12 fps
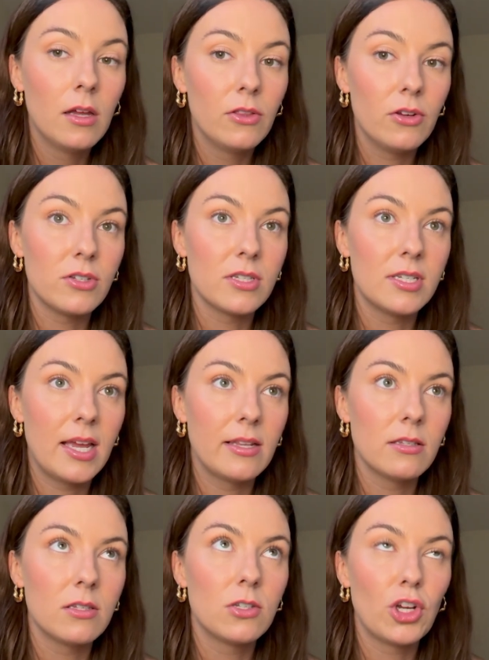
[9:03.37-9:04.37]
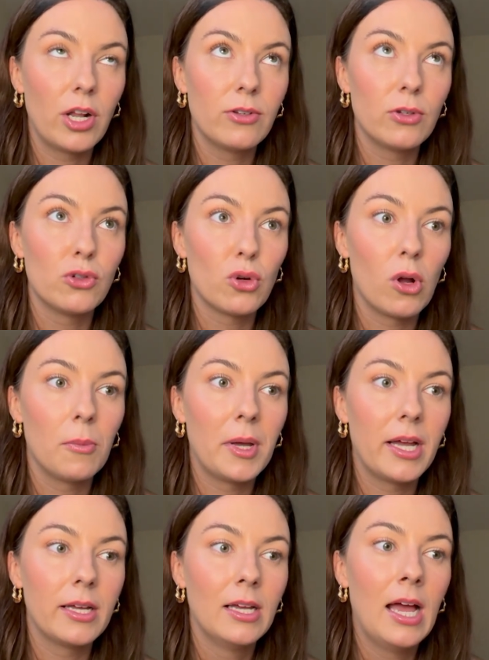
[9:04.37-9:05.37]
There's intense childhood
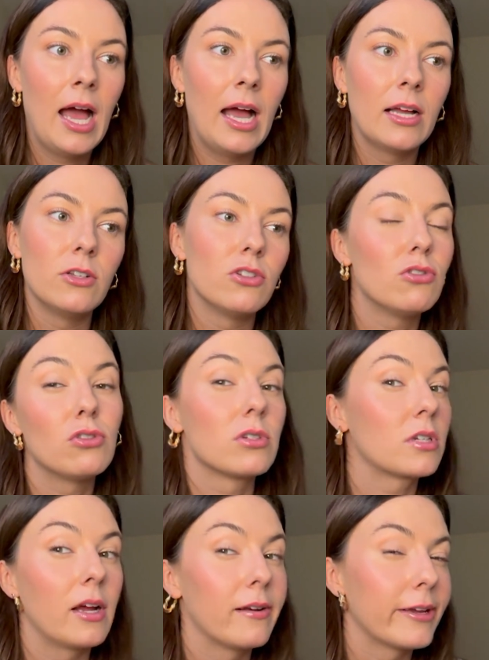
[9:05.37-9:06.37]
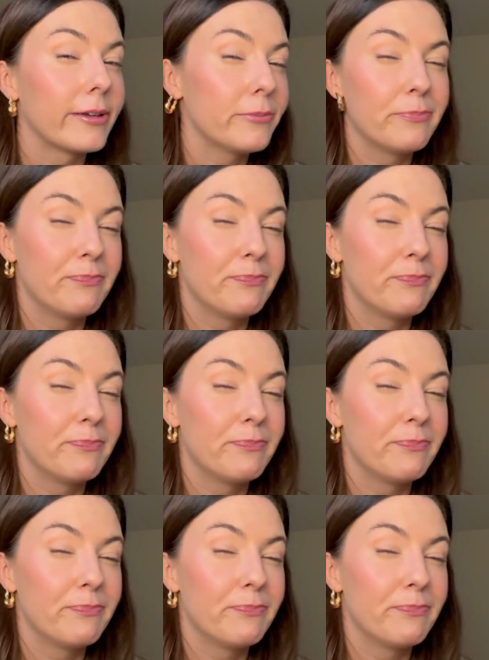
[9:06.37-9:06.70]
trauma and just kind of like